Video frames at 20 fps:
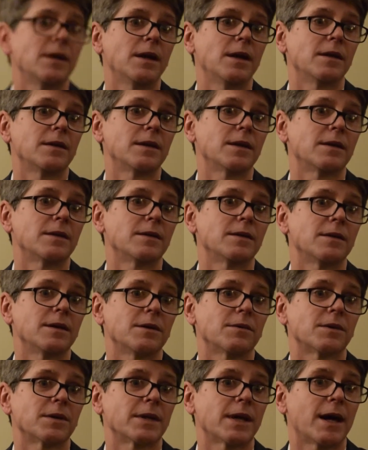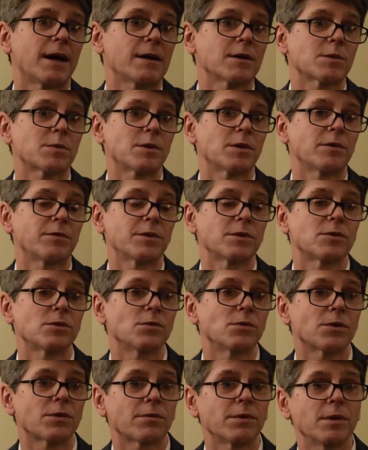and then they were in the hospital for
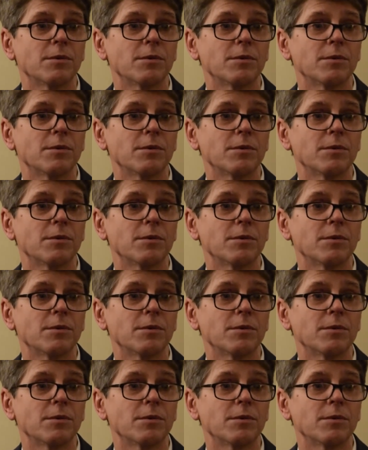2 or 3